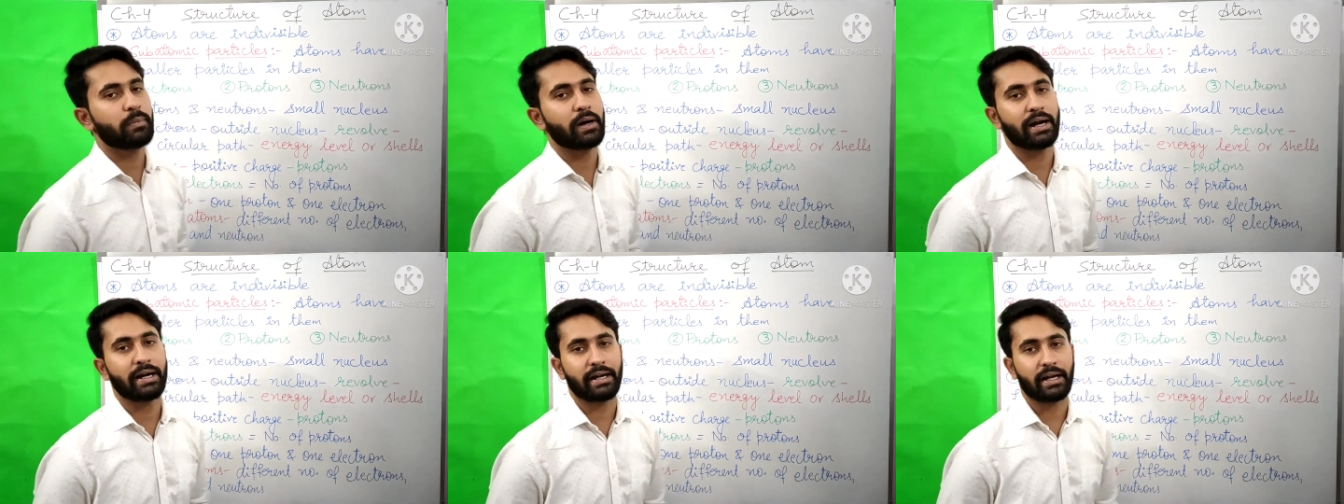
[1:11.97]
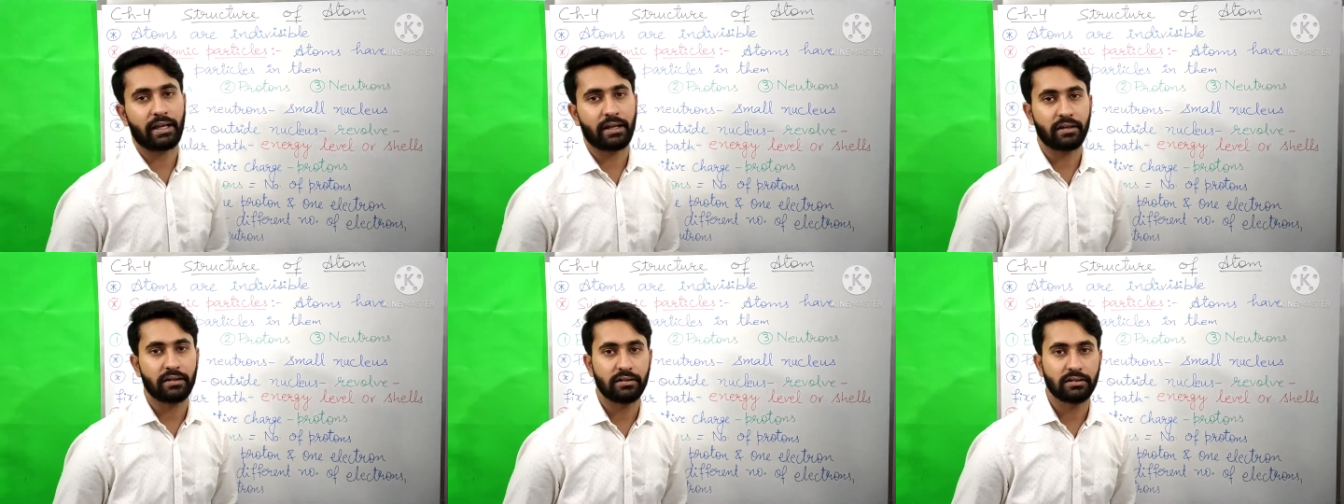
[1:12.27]

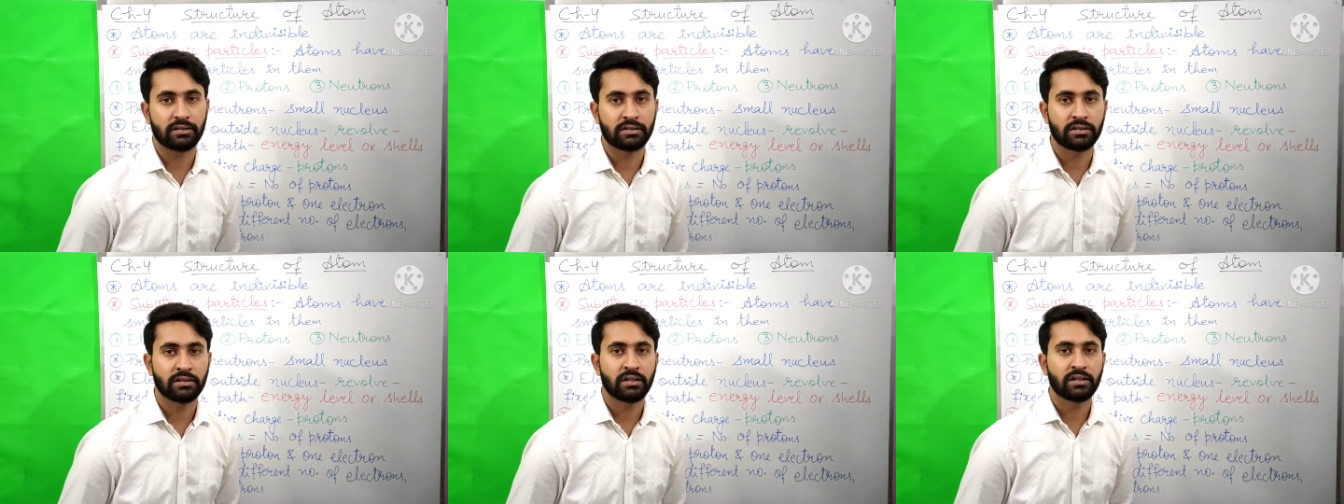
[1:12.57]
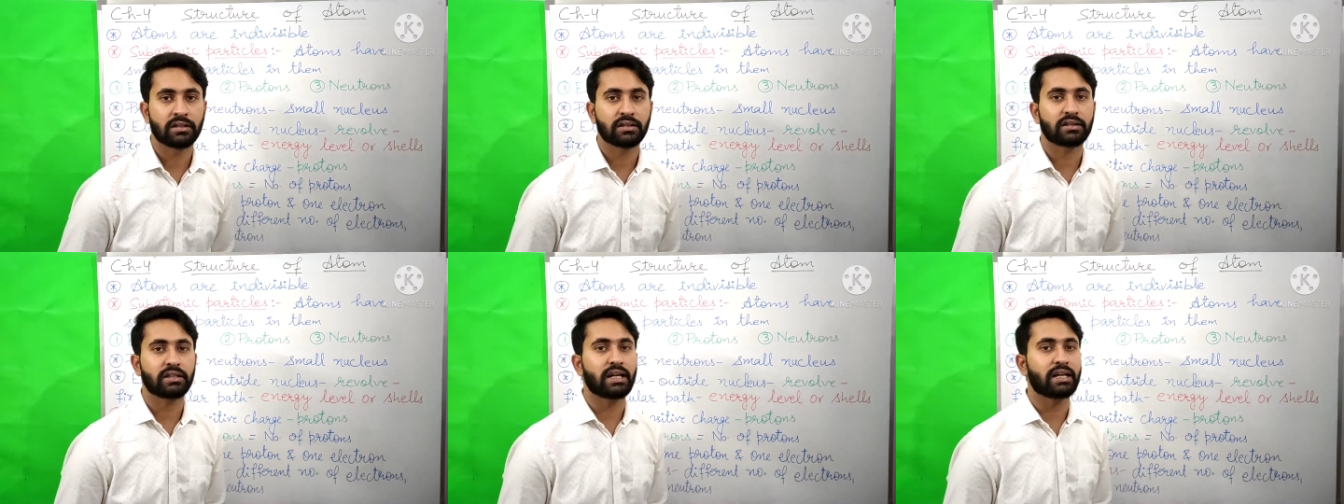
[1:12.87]
particles,
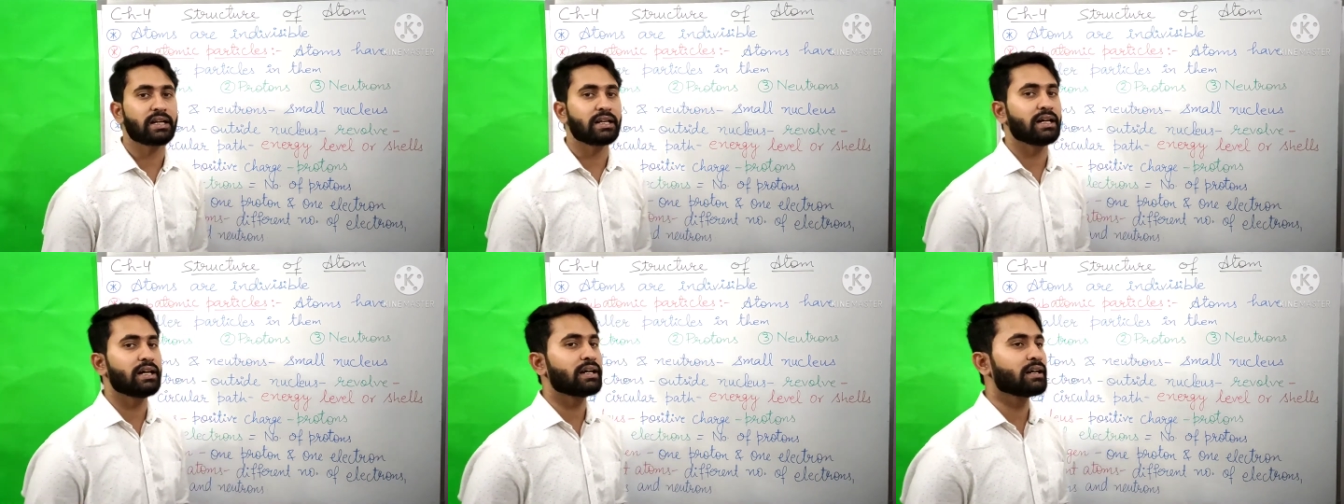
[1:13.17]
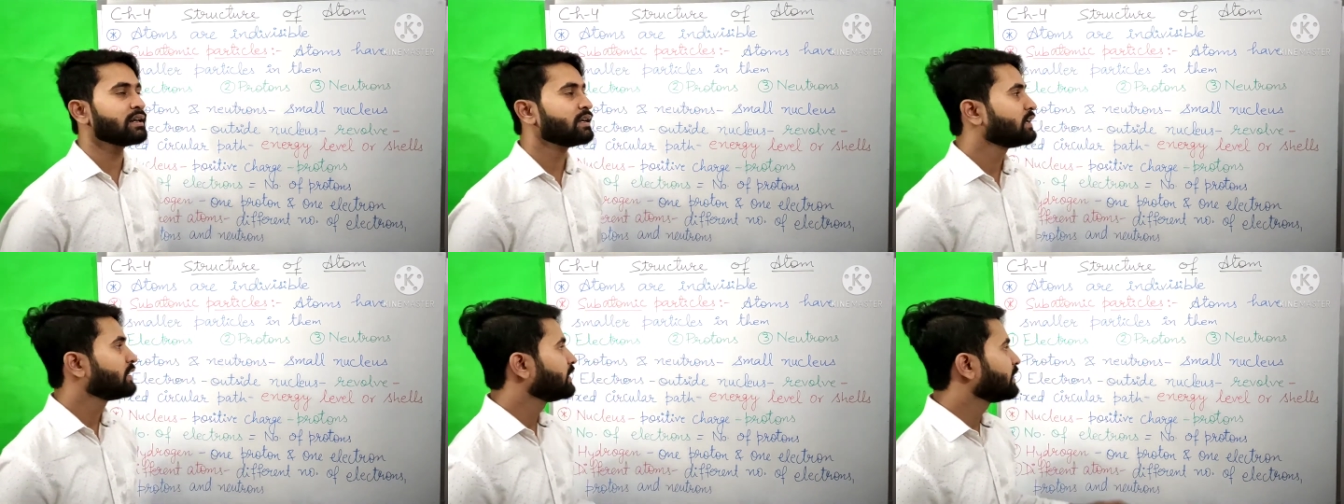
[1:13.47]
that
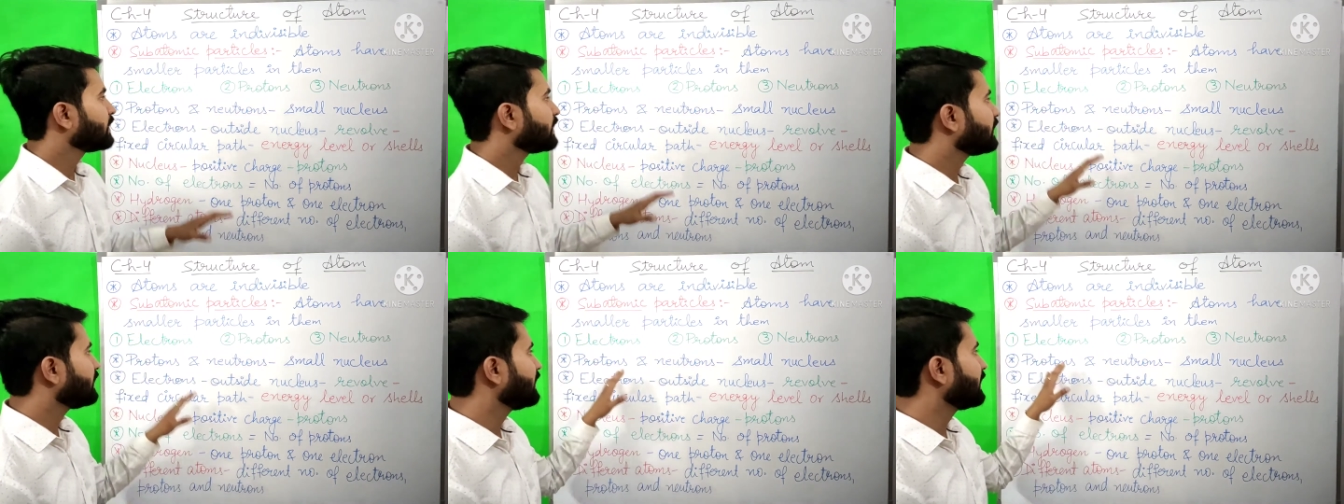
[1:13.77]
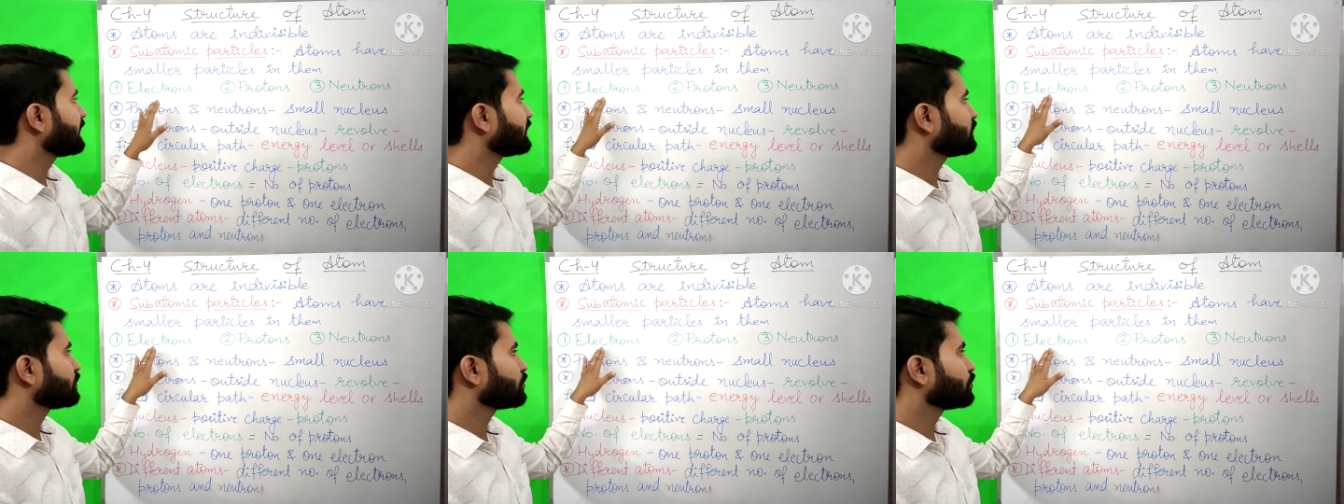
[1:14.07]
are
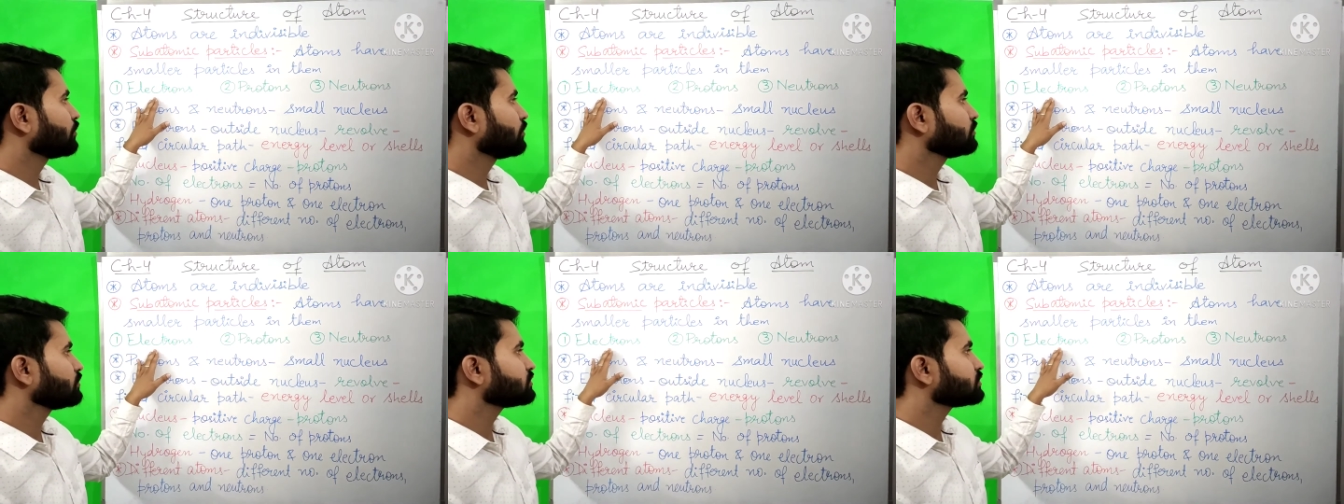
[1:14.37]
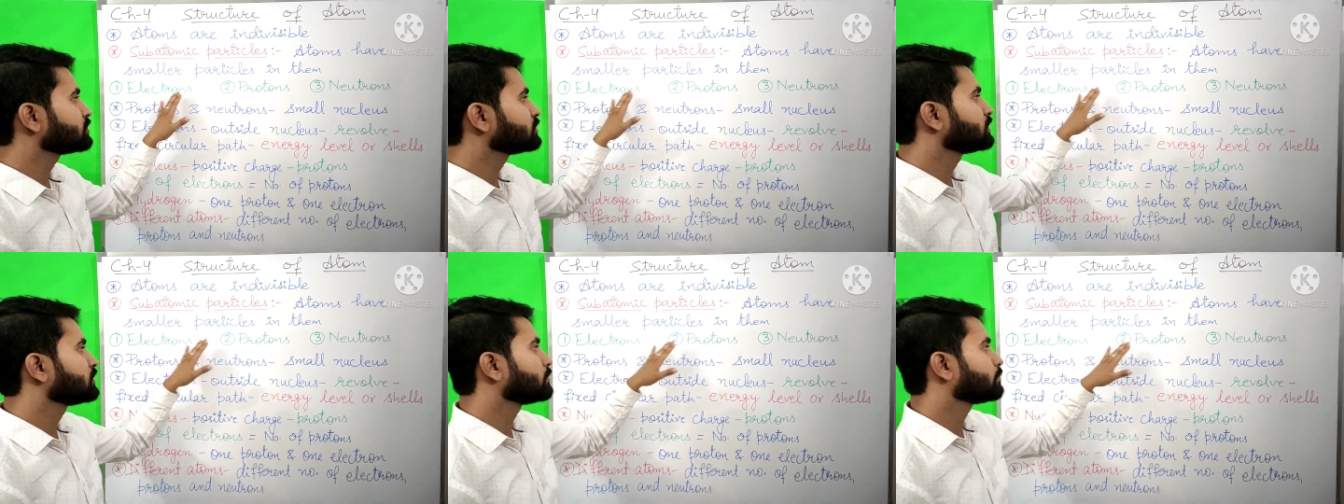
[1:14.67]

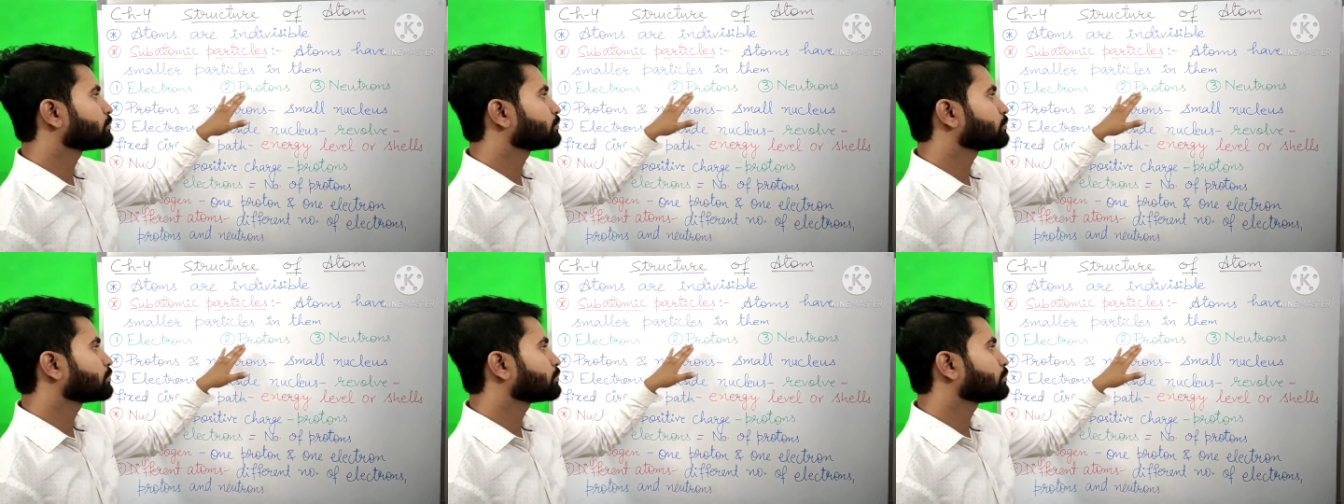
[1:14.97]
electrons,